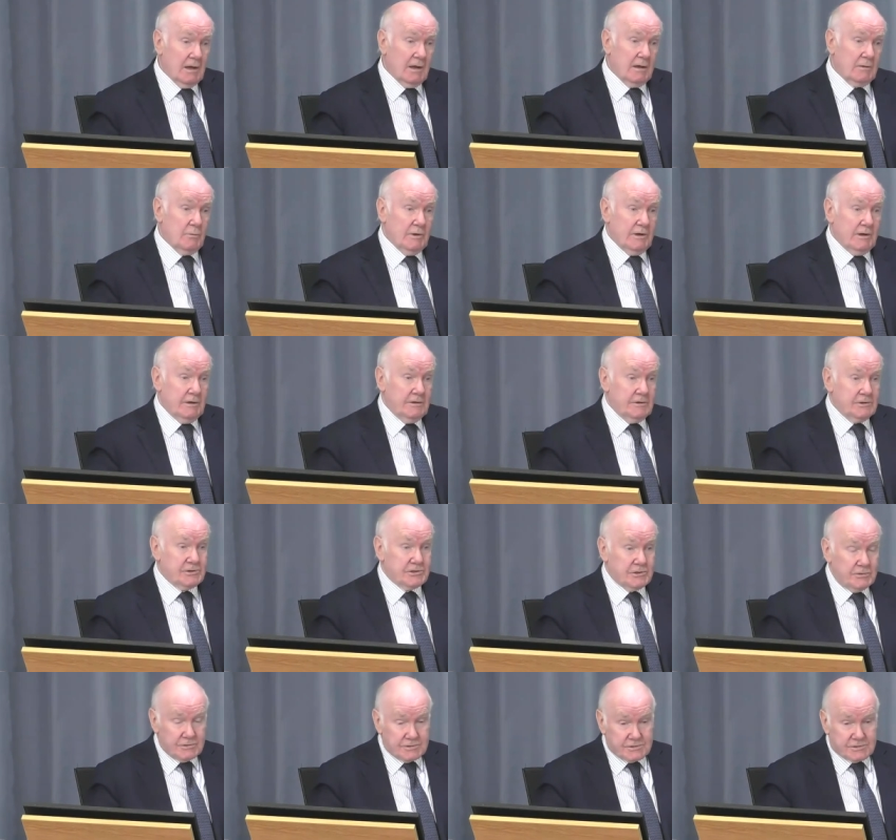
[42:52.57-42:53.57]
And when an
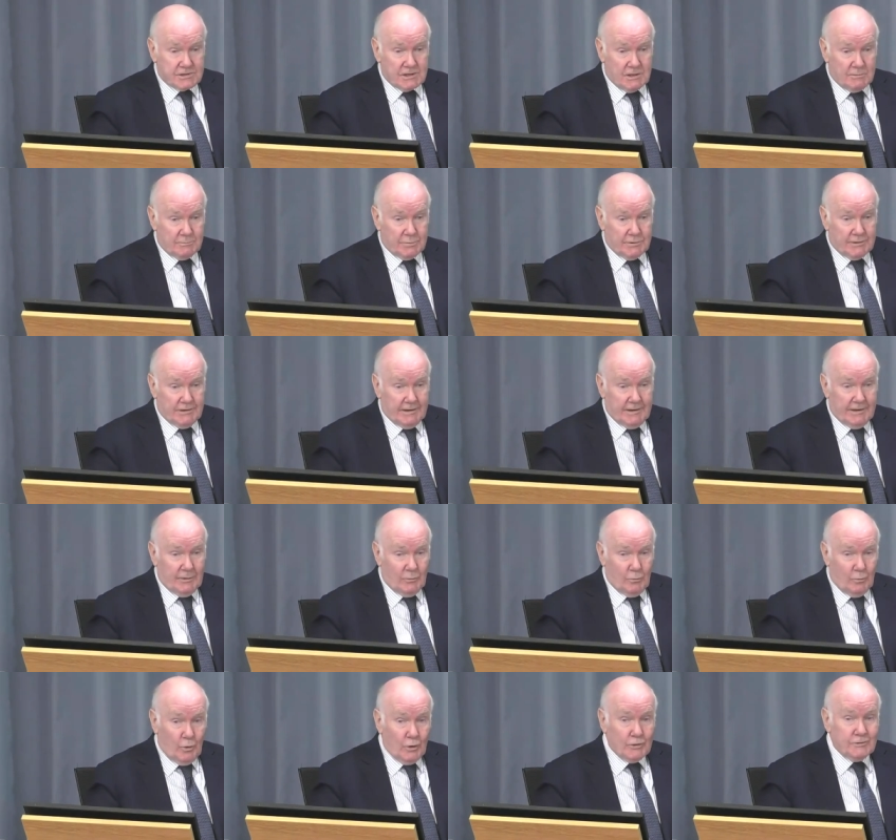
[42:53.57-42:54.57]
insurance
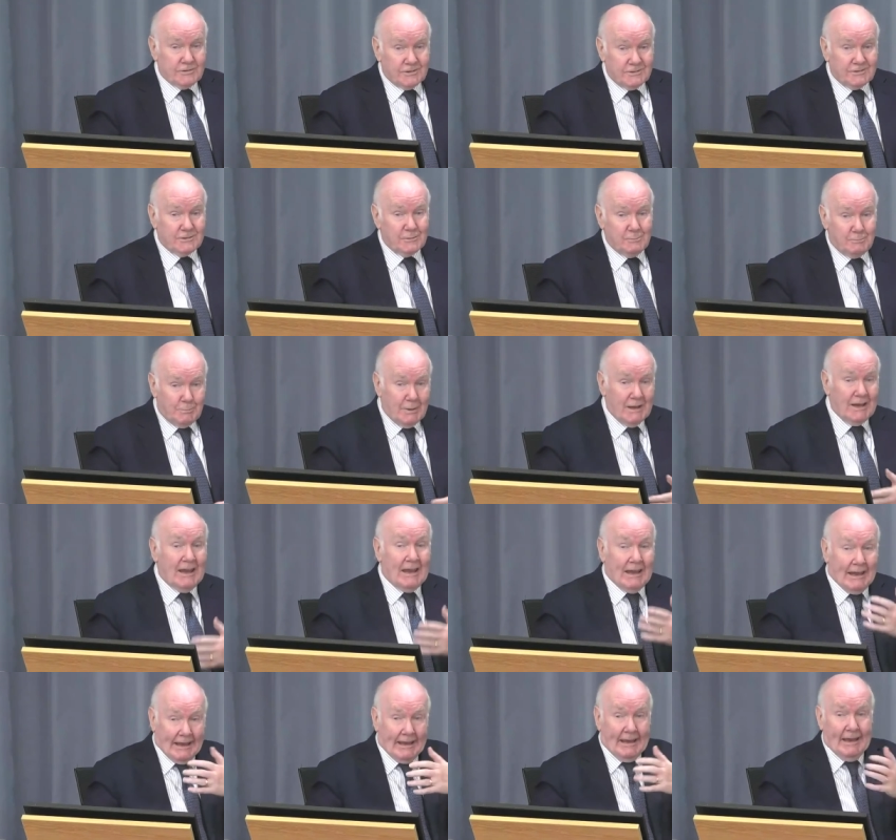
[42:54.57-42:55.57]
company wanted to
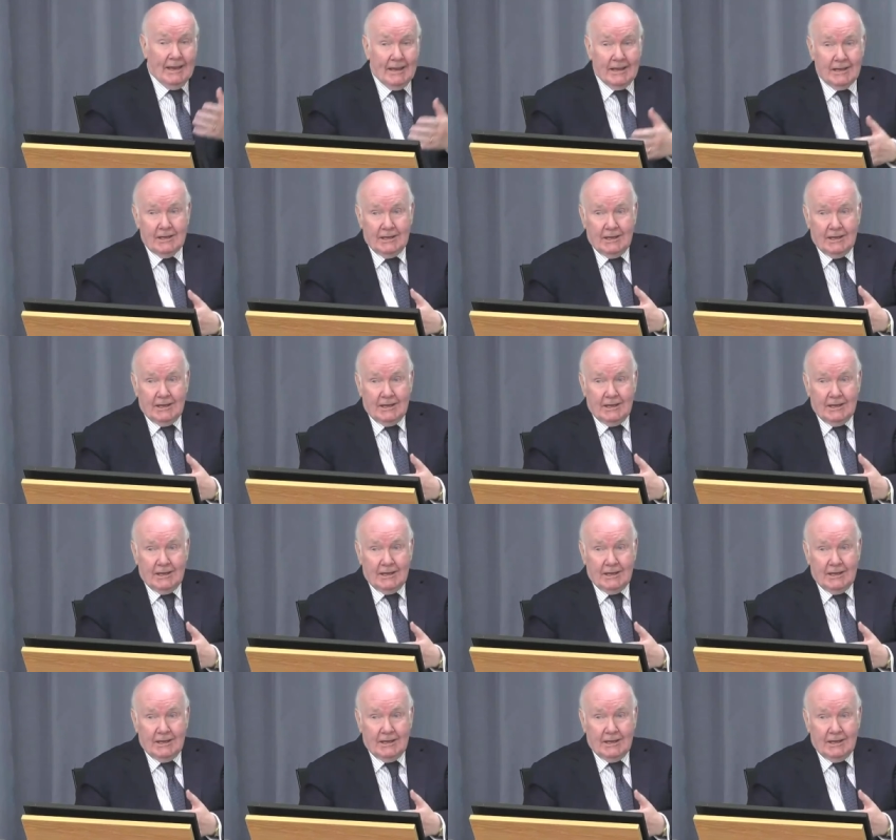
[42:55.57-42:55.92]
pay